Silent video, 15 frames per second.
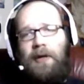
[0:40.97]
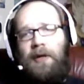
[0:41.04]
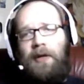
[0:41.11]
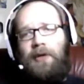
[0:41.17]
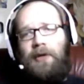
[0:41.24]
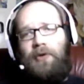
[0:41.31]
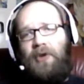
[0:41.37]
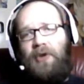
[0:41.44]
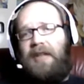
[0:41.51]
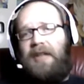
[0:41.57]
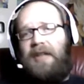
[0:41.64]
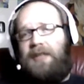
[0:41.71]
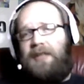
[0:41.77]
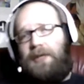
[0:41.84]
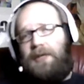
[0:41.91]
to
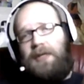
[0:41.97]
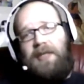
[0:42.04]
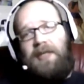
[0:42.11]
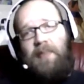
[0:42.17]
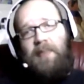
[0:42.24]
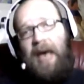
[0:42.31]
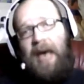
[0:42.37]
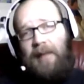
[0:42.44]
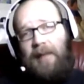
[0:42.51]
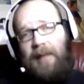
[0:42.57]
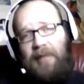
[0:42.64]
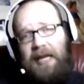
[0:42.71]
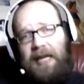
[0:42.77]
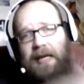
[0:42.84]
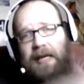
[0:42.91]
transition to the back
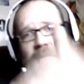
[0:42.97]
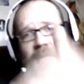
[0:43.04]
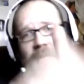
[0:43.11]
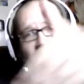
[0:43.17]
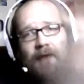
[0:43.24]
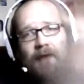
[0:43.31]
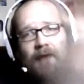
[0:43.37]
plane of the